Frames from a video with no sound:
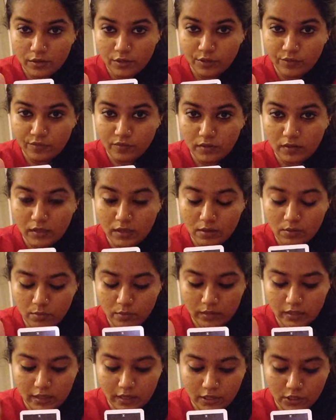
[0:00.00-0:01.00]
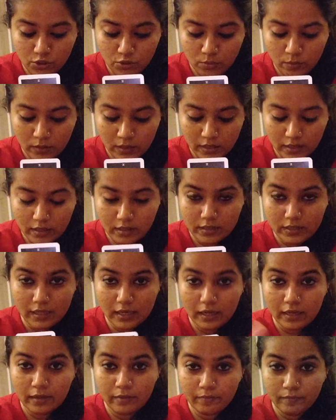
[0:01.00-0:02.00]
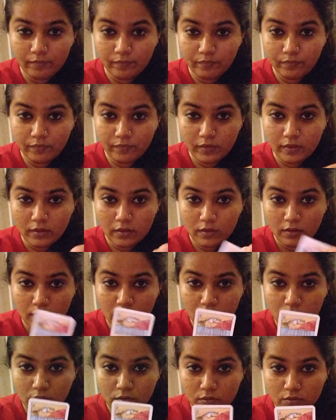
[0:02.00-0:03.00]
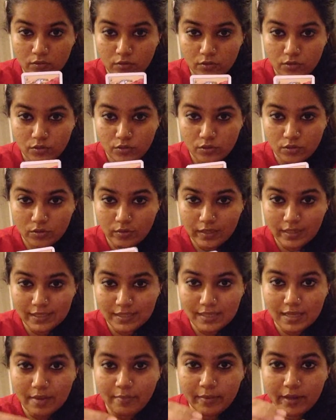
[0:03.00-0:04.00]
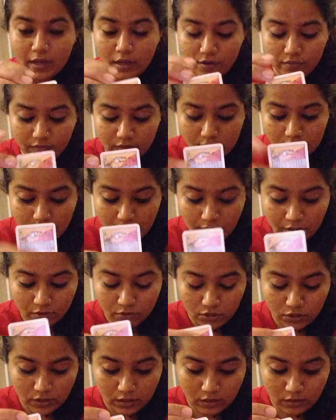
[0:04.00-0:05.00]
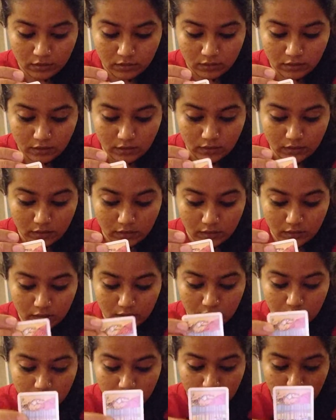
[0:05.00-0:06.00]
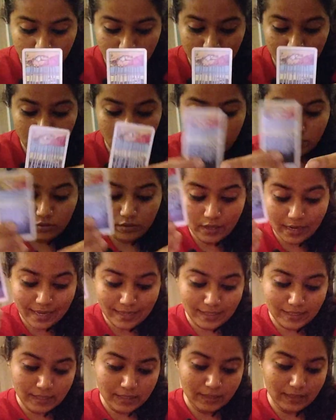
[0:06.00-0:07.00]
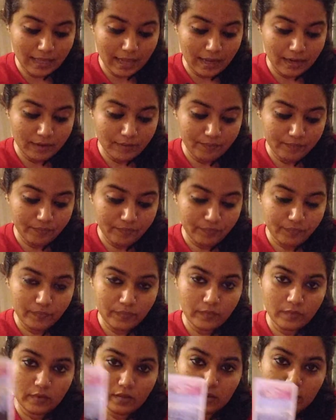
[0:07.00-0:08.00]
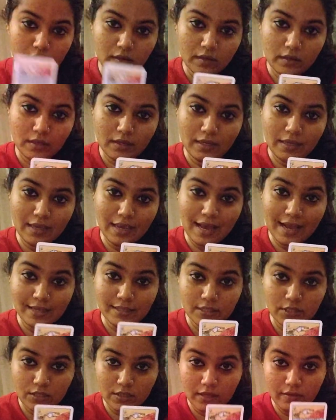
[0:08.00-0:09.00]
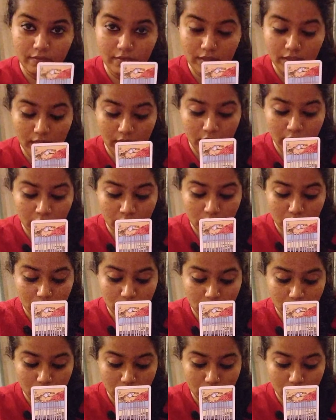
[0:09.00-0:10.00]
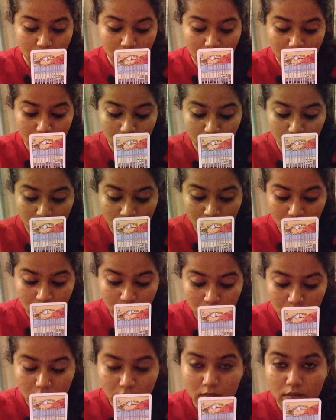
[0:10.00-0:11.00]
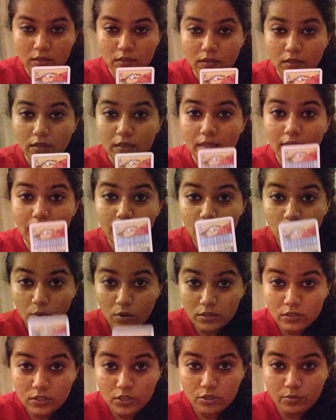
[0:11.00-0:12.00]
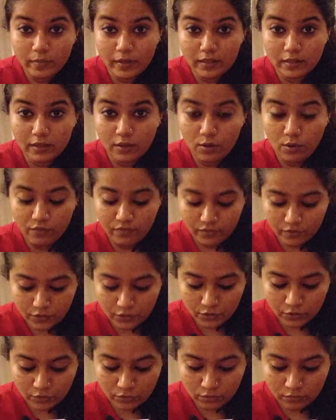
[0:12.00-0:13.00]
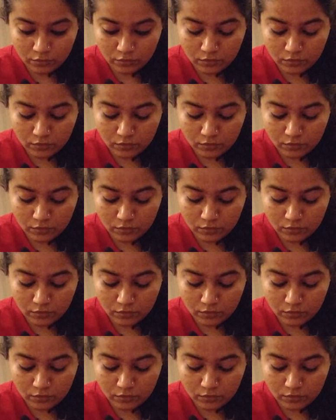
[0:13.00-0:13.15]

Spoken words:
if you deal with each one at a time. So he's coming out of this energy. He's realizing that he has to give and take equally. He wants to make that offer to you.